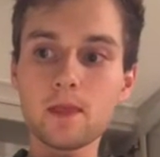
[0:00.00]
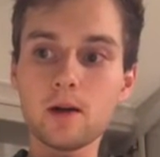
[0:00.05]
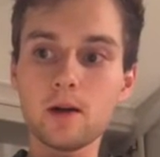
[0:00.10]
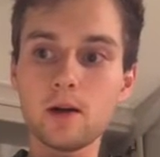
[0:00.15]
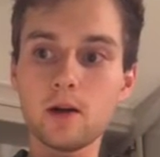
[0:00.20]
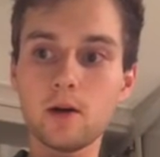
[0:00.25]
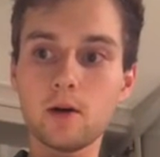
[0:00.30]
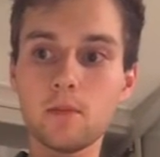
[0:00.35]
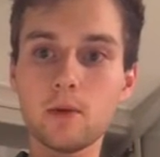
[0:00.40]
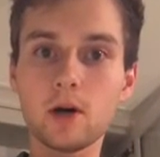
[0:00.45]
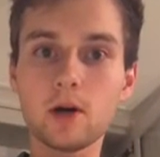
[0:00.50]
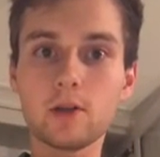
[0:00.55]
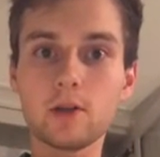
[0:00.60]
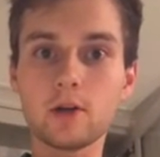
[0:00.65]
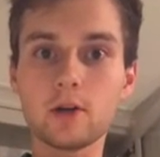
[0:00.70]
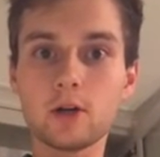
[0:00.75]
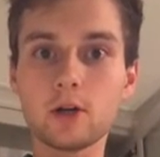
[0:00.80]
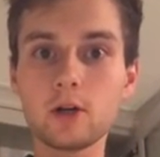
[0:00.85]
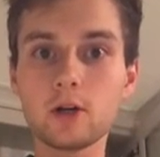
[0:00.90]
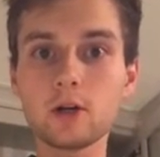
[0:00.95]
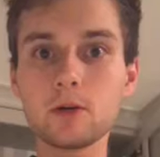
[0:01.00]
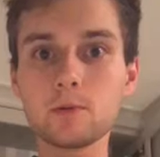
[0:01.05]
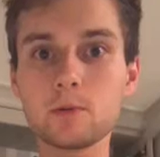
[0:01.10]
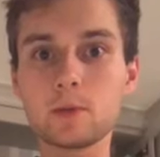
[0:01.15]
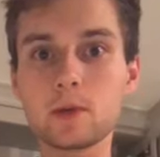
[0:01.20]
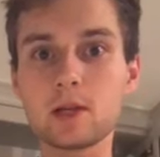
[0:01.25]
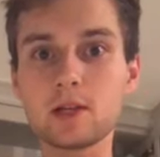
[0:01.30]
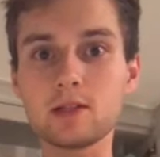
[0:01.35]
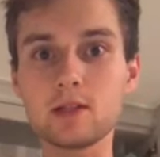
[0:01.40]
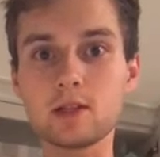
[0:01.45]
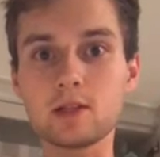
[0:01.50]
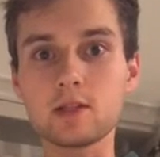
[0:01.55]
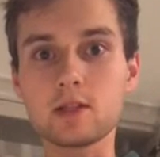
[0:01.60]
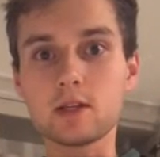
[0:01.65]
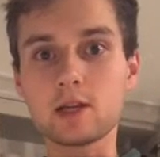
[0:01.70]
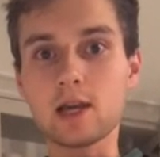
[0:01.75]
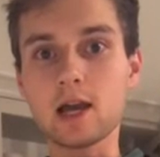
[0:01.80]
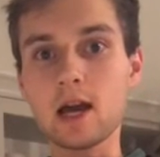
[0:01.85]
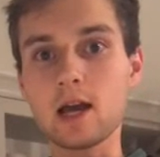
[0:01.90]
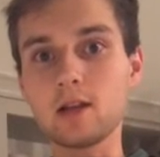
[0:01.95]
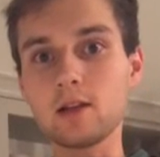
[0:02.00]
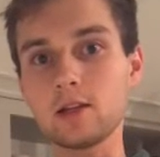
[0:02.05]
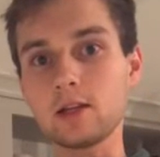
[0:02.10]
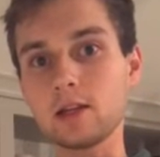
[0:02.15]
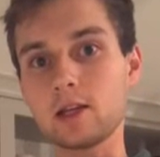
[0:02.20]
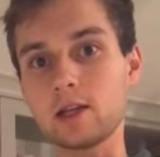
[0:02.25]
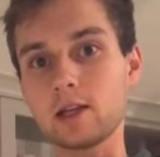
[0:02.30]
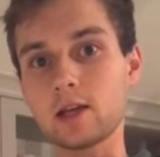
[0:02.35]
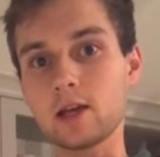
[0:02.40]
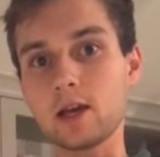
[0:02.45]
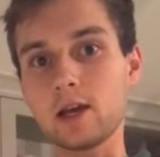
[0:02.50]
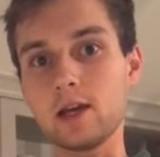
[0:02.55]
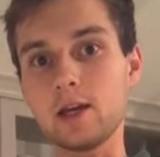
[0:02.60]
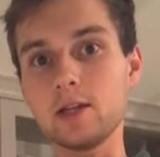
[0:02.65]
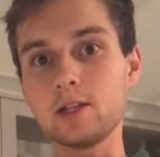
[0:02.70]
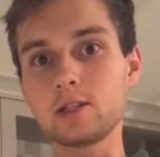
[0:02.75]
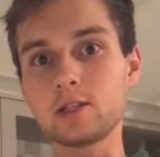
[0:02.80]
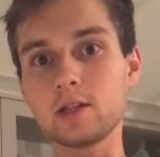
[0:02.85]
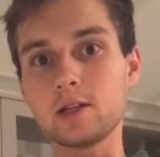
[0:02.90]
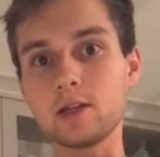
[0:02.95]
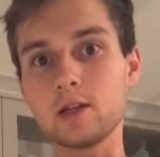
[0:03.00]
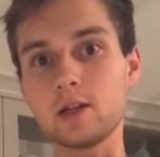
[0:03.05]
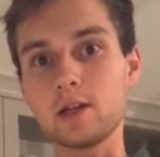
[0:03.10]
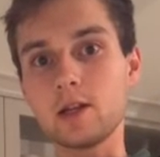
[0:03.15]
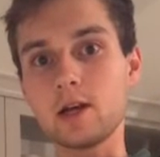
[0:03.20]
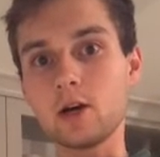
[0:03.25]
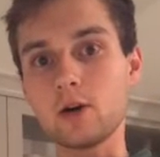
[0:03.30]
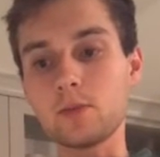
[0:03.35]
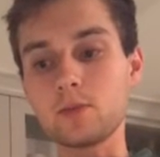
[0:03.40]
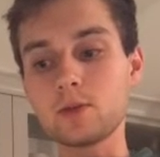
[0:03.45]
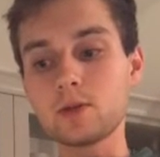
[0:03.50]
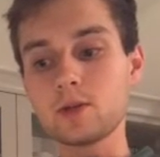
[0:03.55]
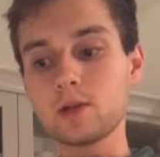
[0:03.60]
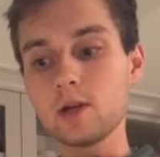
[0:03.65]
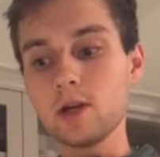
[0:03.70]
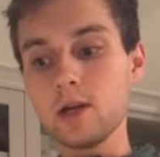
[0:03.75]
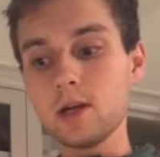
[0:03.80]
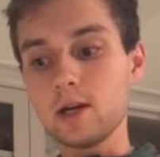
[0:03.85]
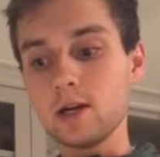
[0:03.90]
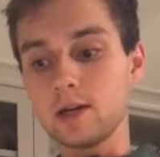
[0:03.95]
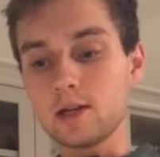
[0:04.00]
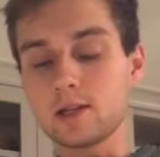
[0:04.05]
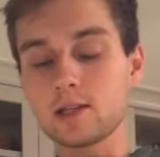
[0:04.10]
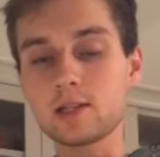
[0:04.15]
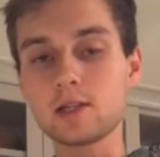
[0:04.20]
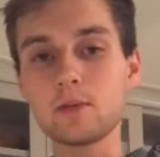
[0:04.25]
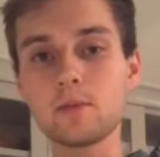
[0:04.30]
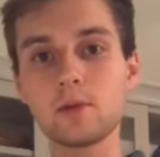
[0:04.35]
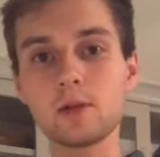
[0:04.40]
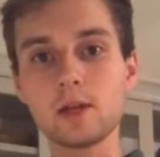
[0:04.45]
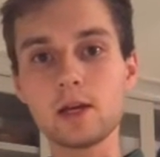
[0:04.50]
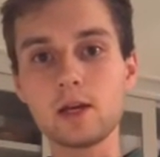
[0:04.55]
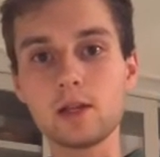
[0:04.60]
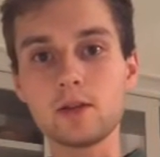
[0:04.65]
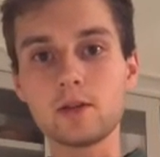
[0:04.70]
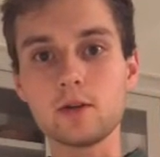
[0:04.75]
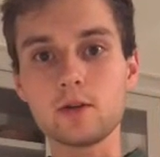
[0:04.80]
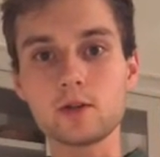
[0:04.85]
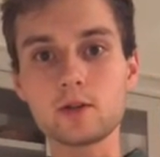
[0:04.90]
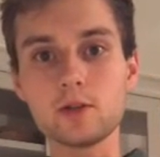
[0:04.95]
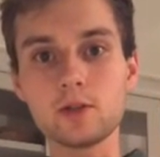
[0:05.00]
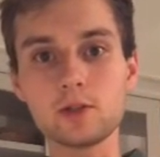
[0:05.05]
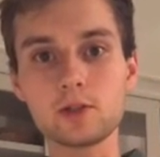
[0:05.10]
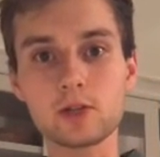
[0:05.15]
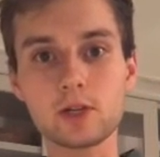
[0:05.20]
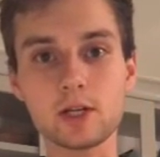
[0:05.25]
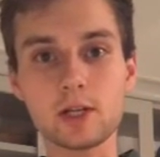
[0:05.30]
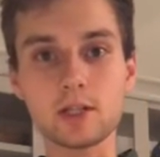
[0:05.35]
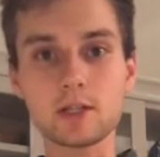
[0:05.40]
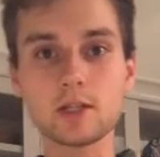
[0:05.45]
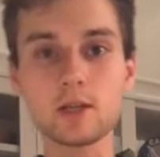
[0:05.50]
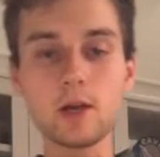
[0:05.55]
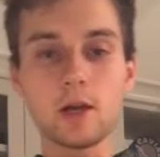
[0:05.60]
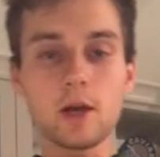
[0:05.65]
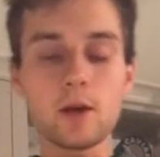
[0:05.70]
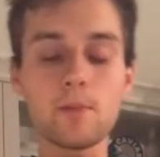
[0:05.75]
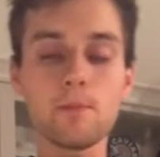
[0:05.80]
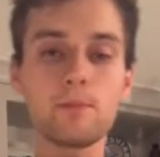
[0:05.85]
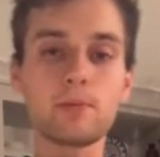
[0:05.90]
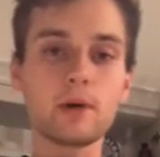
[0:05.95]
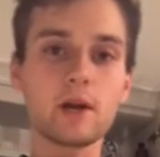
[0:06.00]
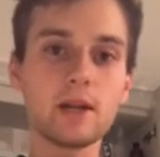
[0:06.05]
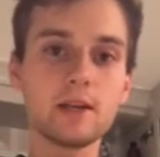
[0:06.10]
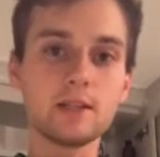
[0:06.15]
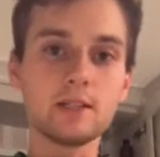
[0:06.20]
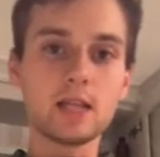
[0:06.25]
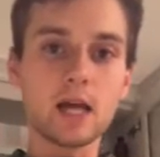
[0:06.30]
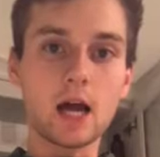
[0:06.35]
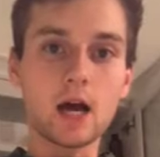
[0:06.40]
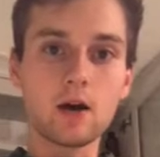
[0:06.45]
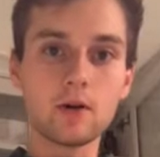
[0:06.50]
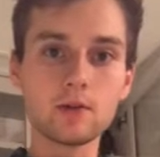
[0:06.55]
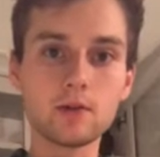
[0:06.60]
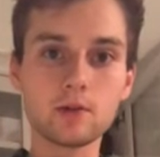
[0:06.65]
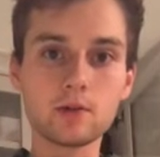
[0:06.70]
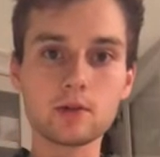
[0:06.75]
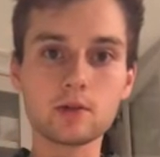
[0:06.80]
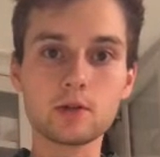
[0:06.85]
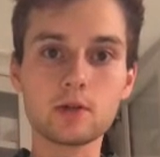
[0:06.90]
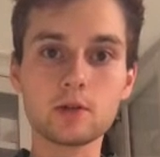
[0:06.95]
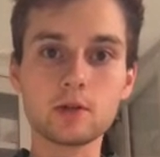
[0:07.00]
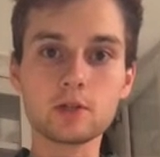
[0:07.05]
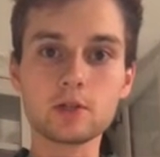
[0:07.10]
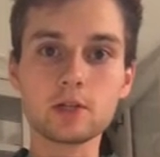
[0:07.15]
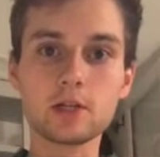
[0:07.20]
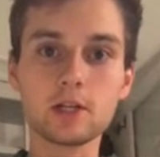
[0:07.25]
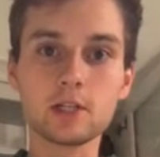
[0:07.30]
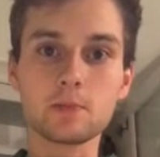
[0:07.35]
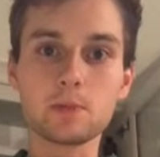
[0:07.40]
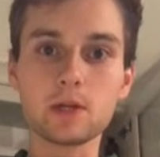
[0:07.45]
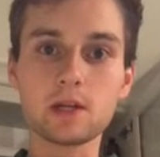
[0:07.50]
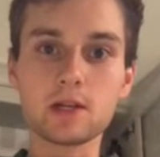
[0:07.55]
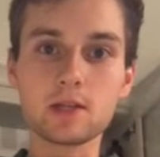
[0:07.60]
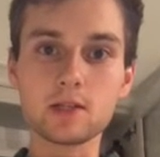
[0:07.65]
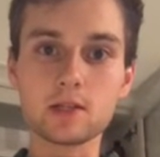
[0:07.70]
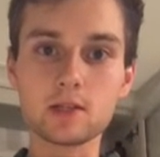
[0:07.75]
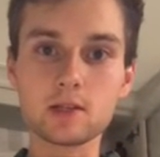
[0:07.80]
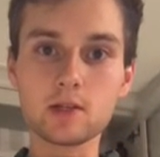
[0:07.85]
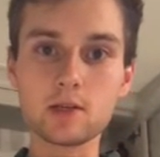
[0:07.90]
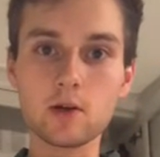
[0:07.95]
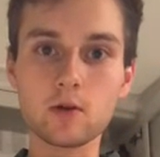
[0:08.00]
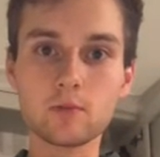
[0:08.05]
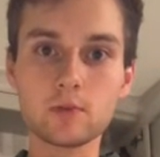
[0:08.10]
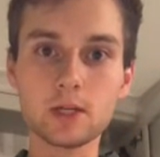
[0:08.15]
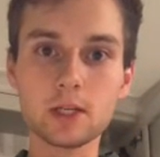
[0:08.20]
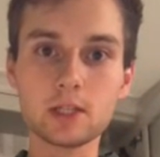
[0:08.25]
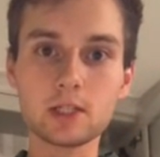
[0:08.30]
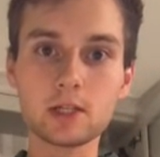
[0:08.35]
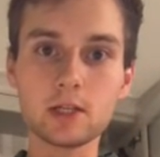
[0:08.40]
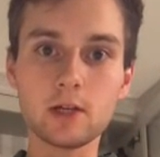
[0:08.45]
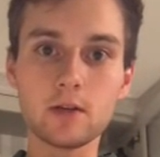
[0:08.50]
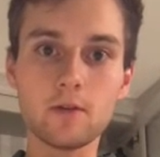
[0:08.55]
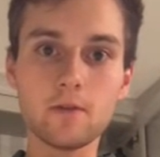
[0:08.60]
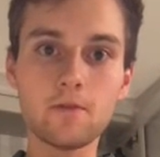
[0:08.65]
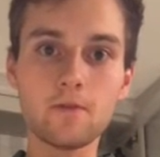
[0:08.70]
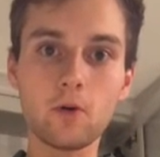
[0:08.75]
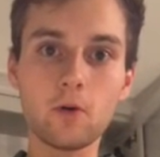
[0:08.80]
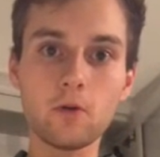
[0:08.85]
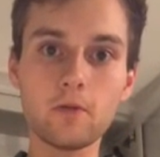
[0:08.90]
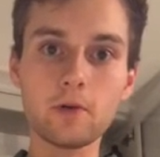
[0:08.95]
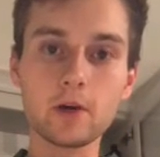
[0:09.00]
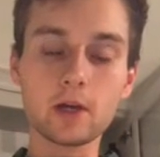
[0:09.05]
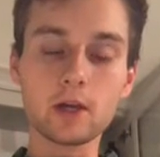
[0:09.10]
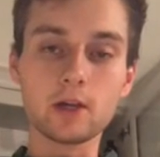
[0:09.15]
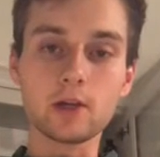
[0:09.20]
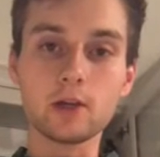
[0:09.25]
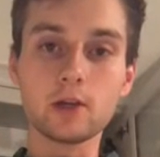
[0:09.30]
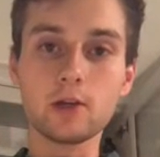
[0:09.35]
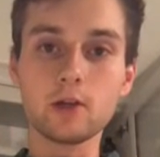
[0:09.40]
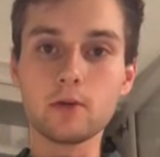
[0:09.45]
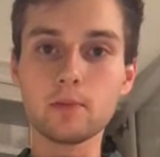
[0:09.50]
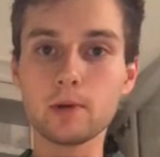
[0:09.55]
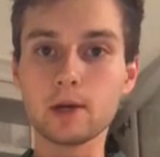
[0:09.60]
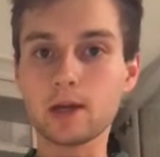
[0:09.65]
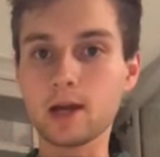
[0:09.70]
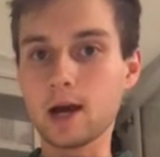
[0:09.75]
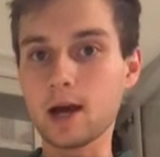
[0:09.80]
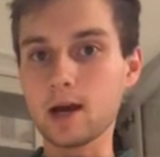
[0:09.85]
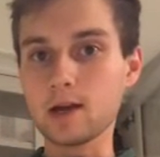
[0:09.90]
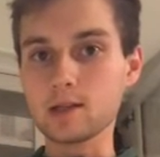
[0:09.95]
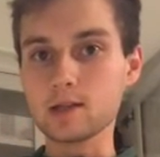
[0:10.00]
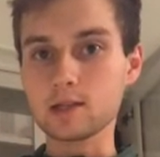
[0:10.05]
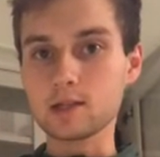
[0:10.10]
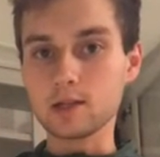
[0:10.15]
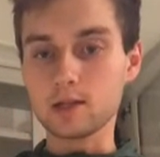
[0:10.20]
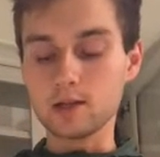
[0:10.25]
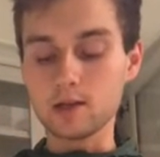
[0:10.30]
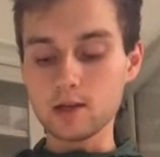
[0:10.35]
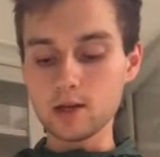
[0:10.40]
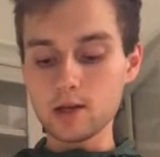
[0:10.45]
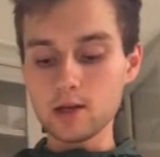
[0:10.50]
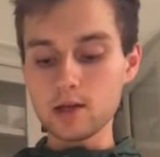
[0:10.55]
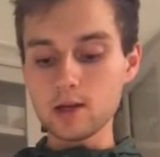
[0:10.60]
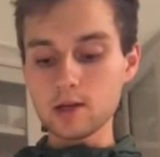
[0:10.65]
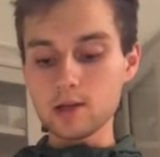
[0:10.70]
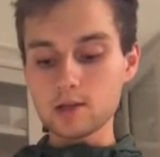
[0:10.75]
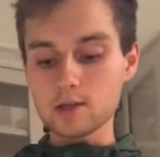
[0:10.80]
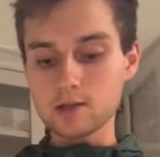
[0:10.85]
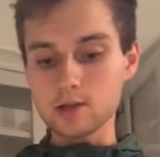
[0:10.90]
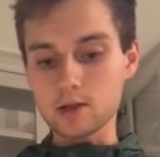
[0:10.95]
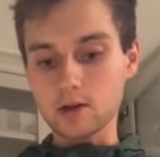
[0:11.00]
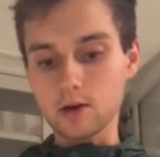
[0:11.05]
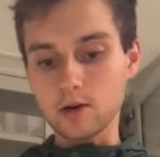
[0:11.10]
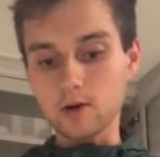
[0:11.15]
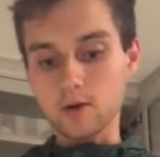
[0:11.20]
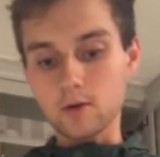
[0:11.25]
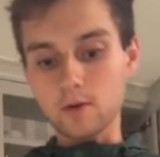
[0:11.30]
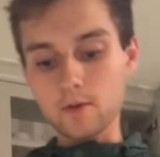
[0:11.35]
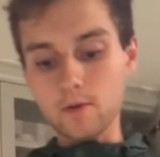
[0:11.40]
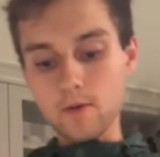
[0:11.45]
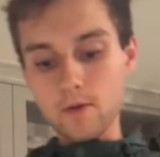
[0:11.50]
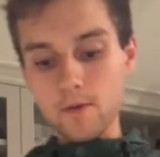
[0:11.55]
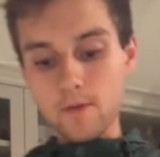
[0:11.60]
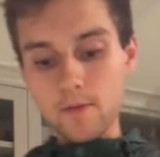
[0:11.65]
other herbs because it's a catalytic agent and helps assimilate those nutrients, break down those nutrients because it's so rich in fulvic and humic acid. So